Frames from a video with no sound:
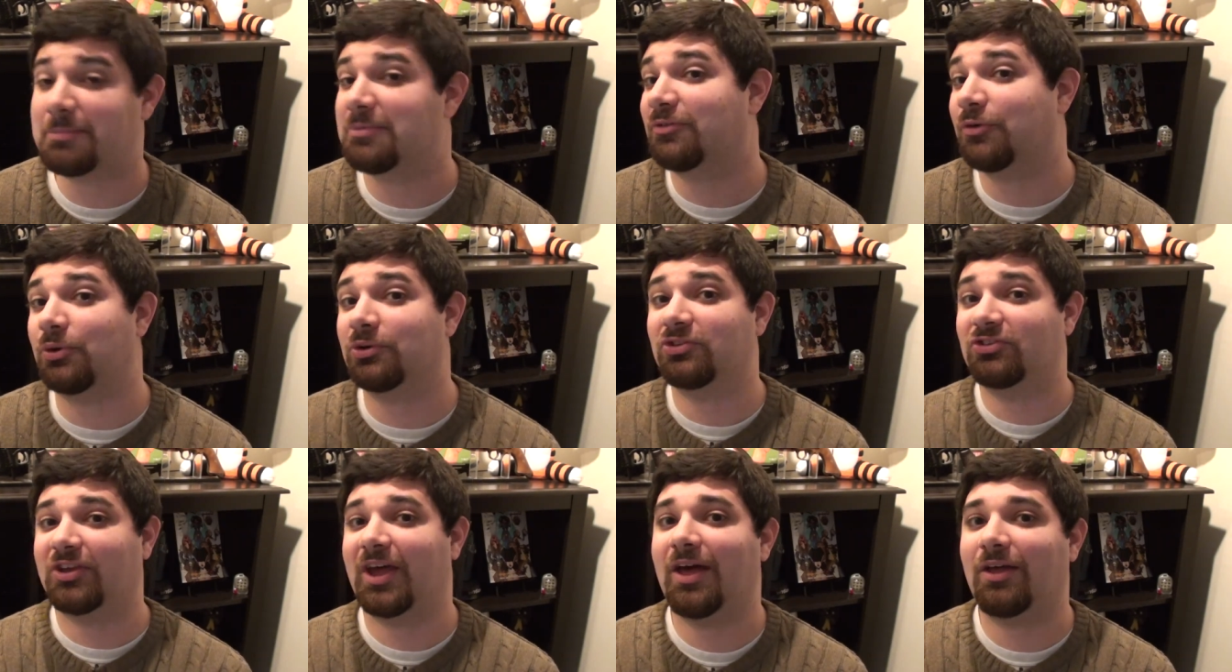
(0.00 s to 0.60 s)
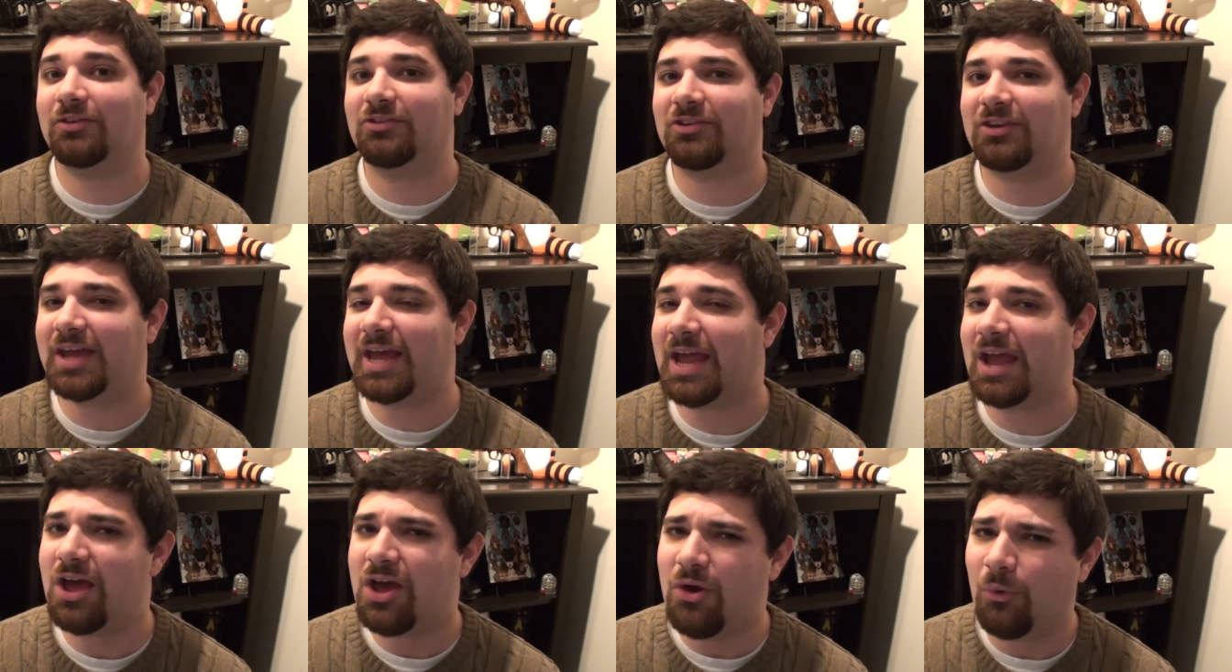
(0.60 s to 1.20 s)
I'm, of course, Sal, and
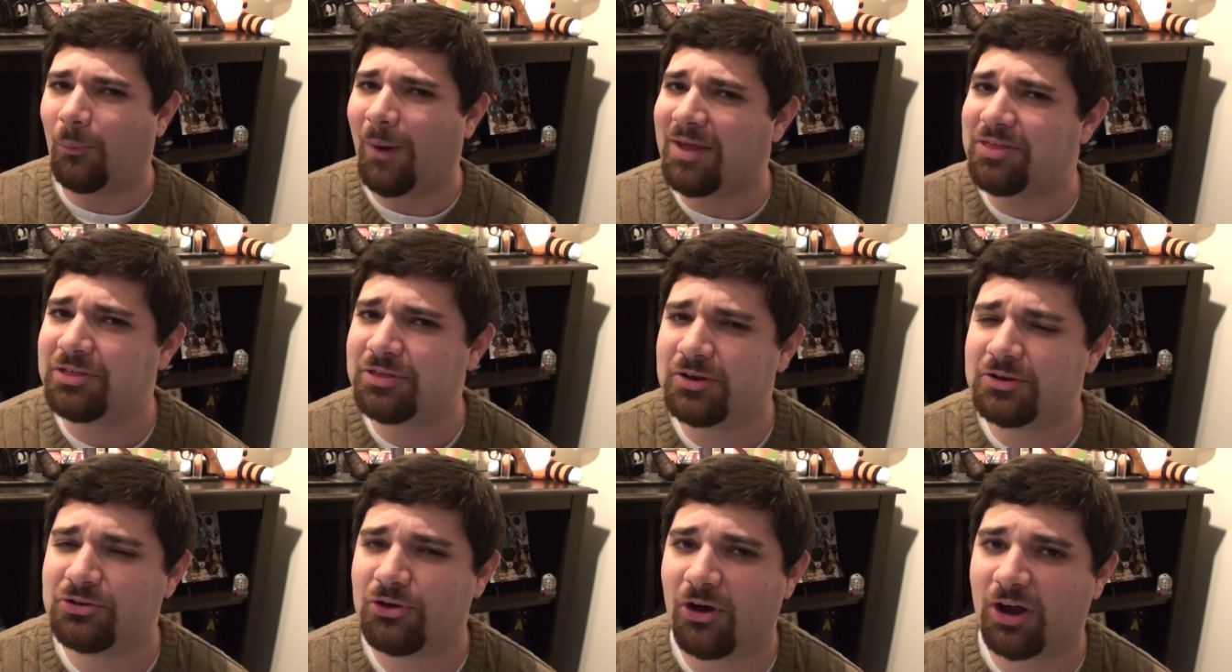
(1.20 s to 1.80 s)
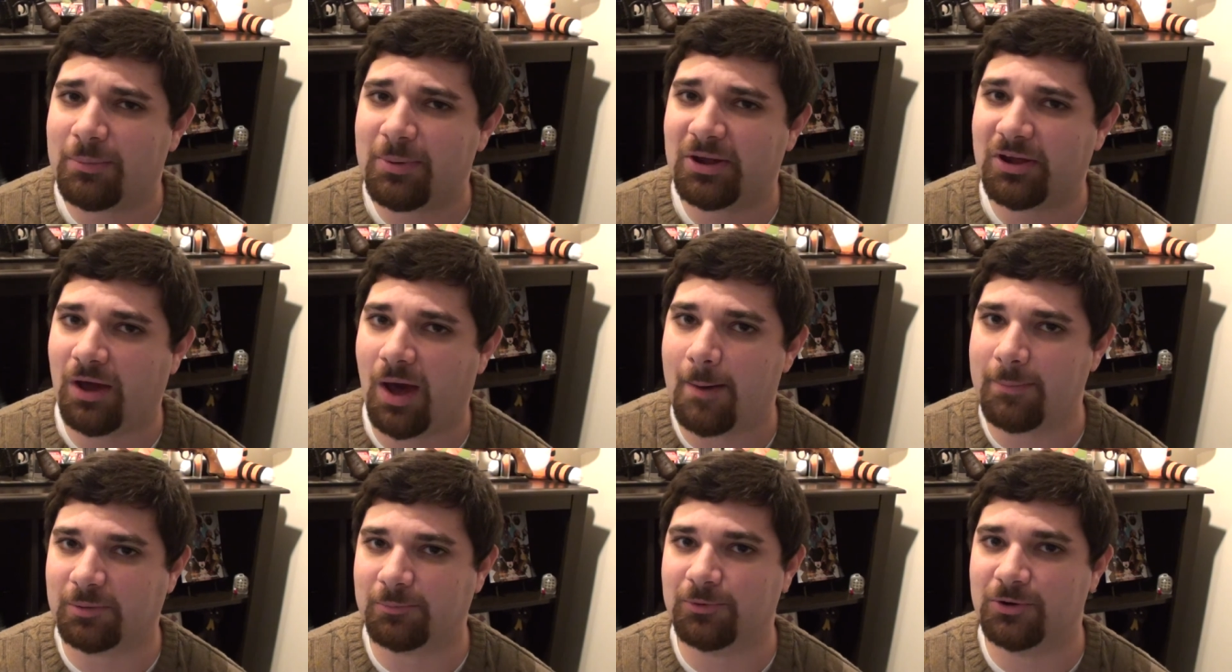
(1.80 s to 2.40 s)
today, rather than talk about
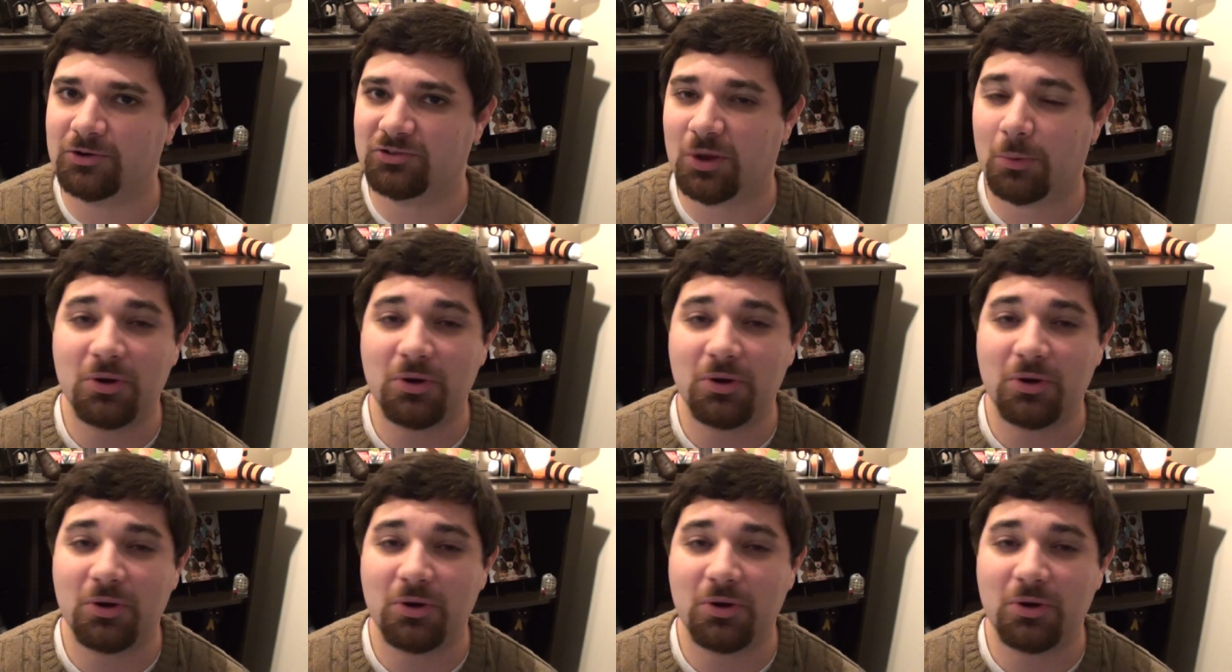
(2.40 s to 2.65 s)
comic books,